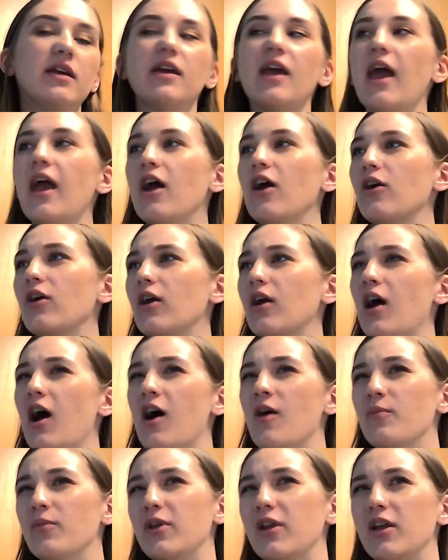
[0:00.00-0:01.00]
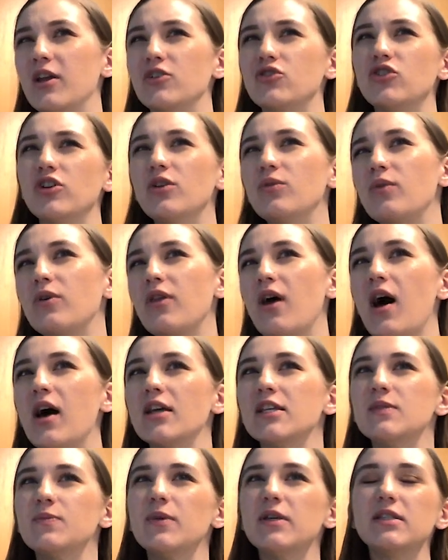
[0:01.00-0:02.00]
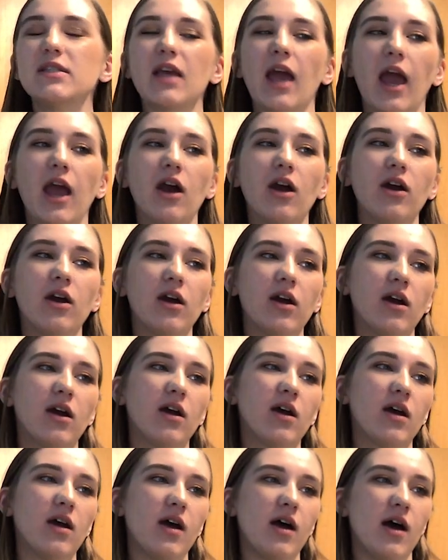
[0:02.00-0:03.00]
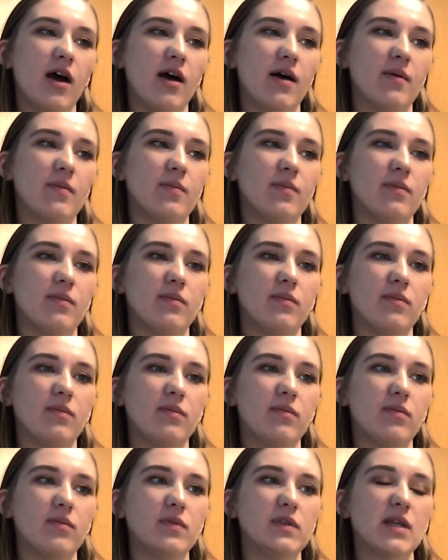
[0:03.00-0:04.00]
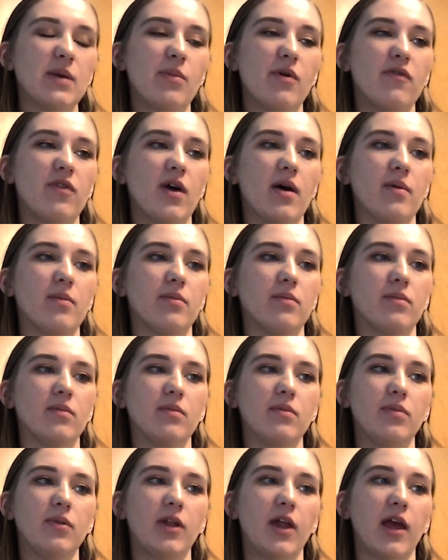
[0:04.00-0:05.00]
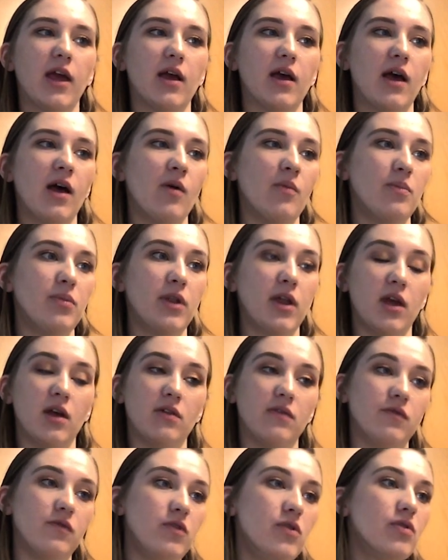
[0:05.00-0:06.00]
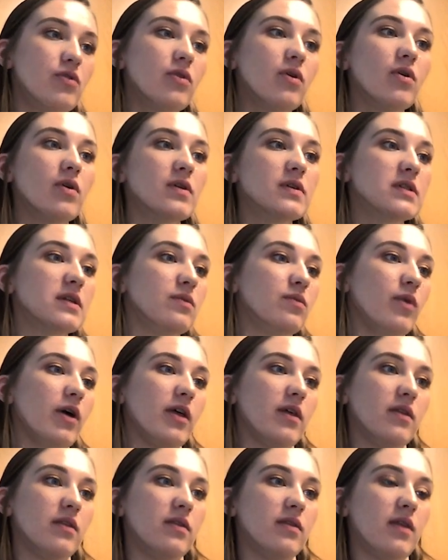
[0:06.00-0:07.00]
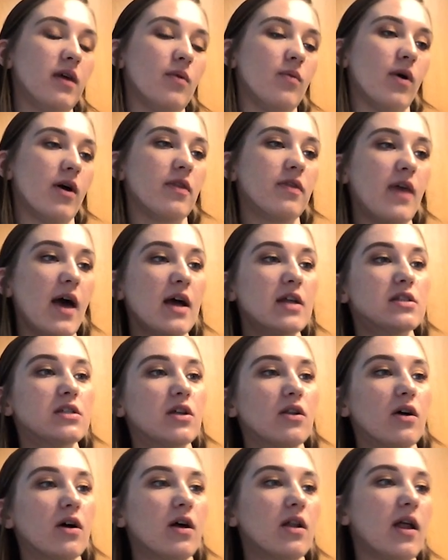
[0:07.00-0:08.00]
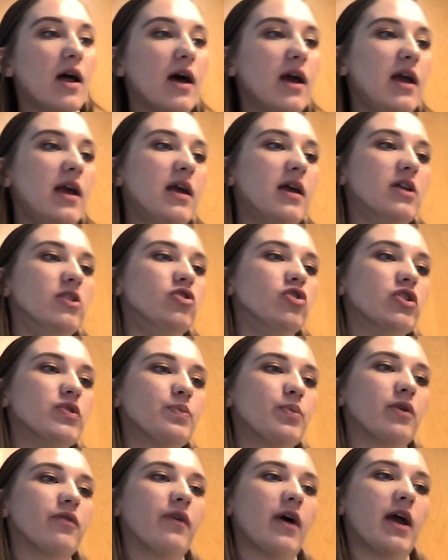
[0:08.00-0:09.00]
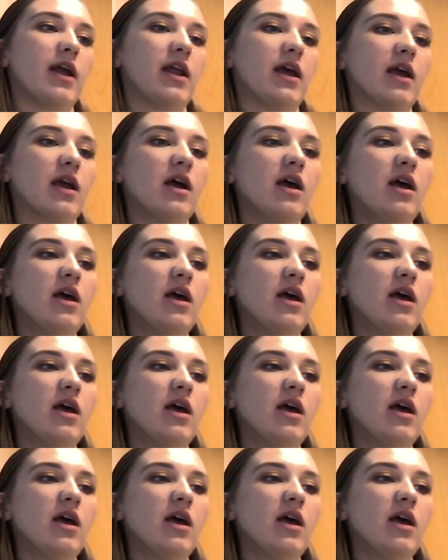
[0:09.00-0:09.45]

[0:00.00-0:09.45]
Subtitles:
care in combination with hospice care. Some of them help plan funerals and what they want that to look like, and just providing